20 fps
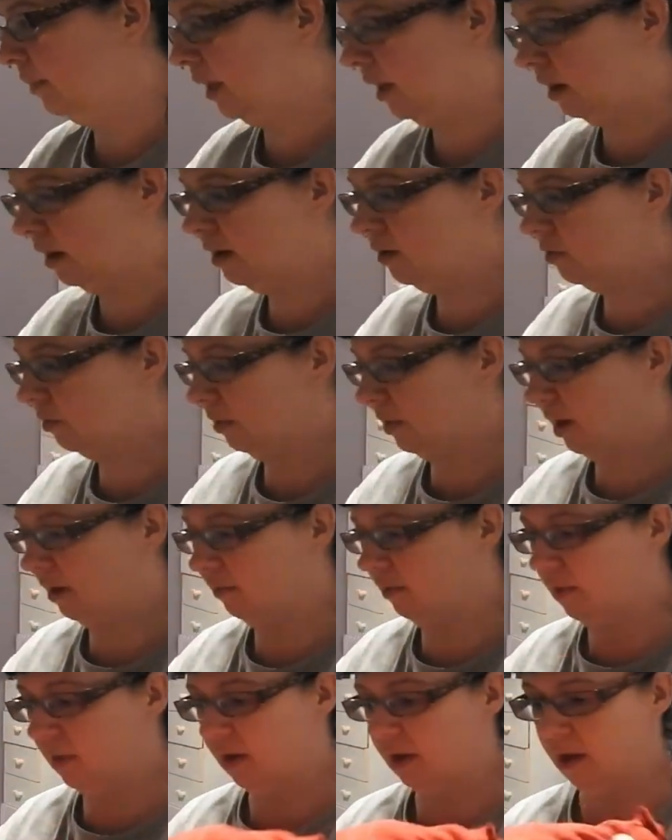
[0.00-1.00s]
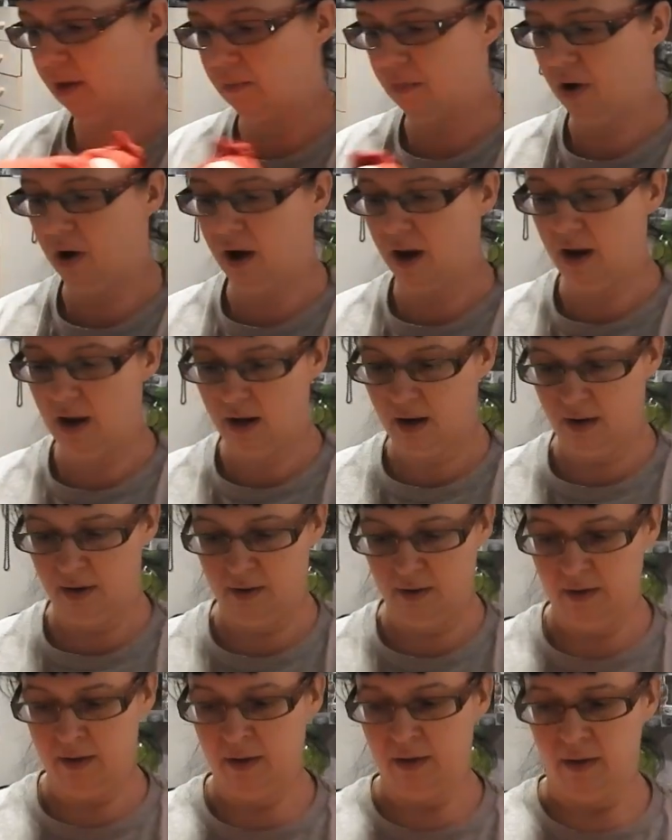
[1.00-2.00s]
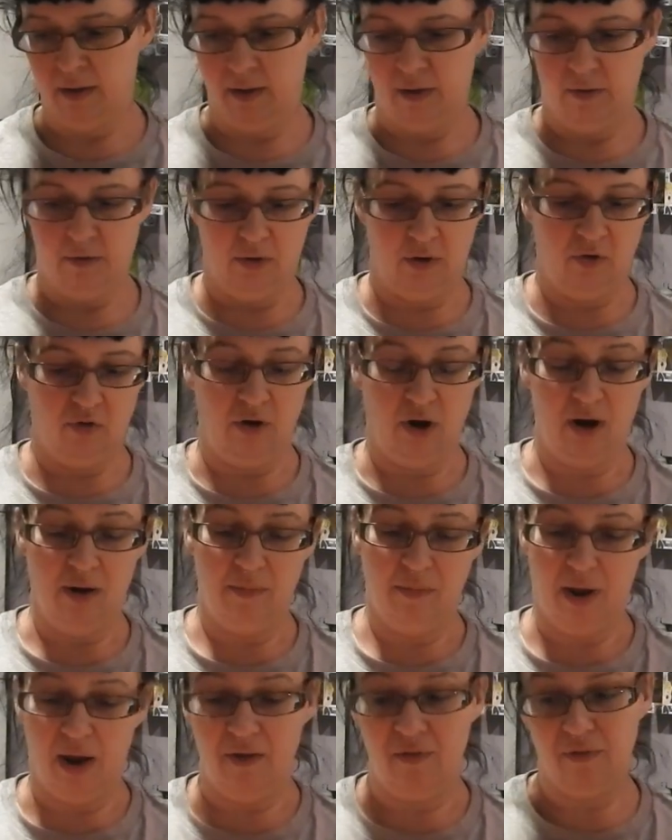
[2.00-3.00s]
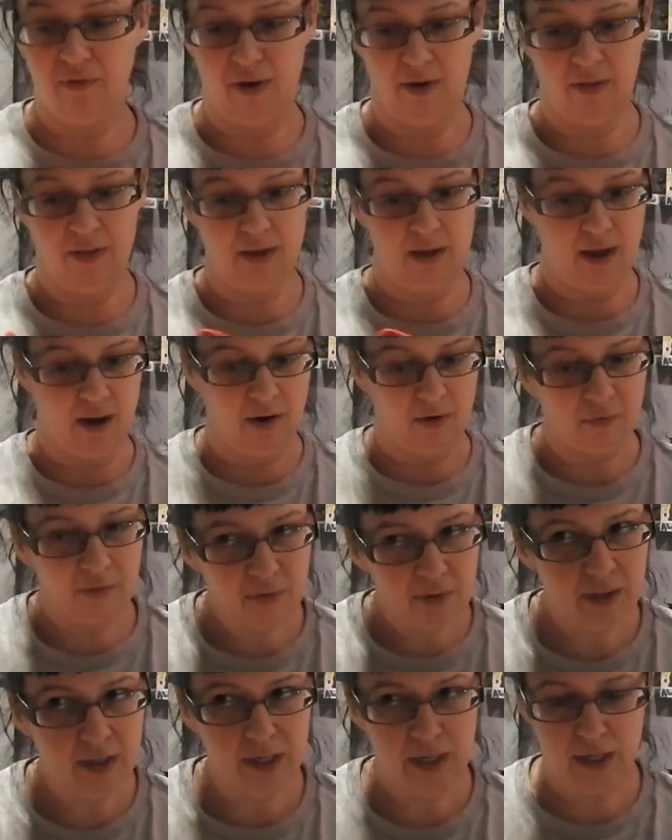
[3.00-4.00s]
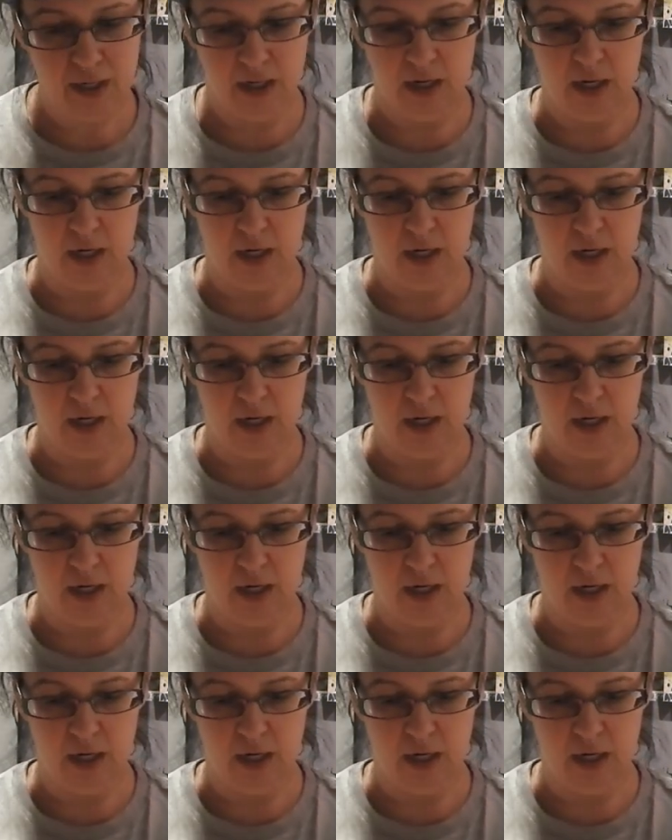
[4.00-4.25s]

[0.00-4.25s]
it is with everything I buy. So I try to buy fairly carefully,